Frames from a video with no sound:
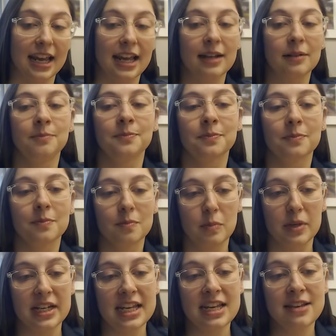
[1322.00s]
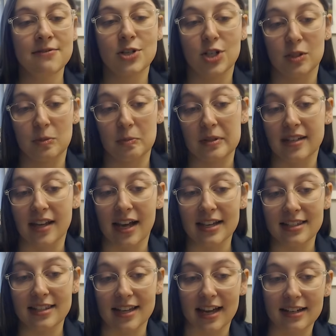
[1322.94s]
it. But even just
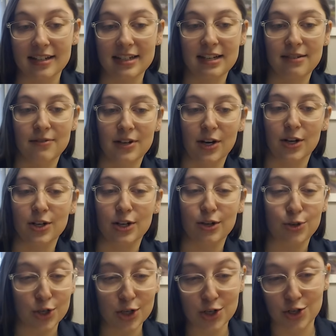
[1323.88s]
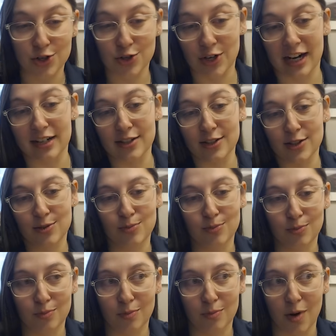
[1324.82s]
besides that, even our nutrition trials,
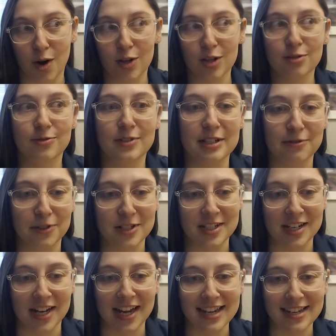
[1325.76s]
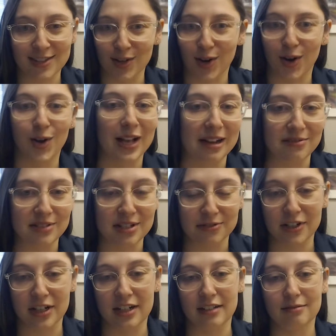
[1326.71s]
all of different diets all have
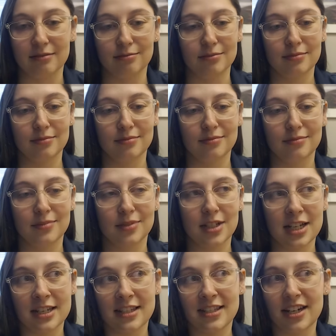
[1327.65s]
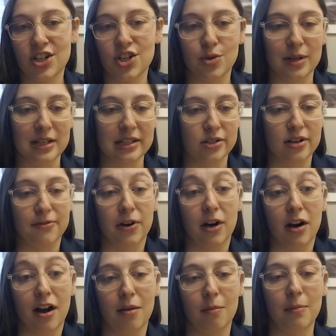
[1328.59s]
different constituents or
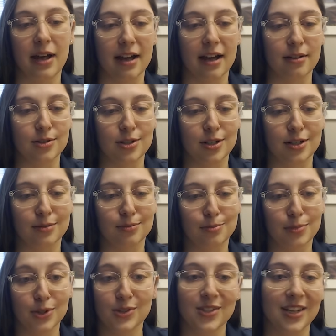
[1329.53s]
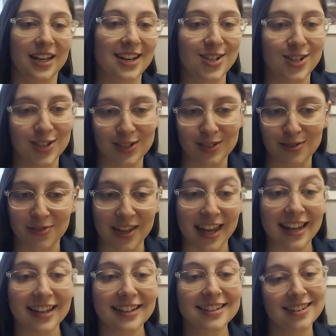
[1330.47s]
different compounds or percentages of
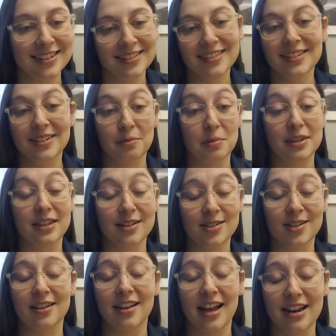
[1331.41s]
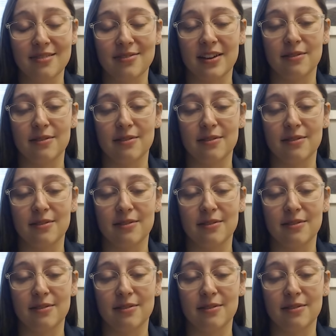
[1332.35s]
things, but there's a lot of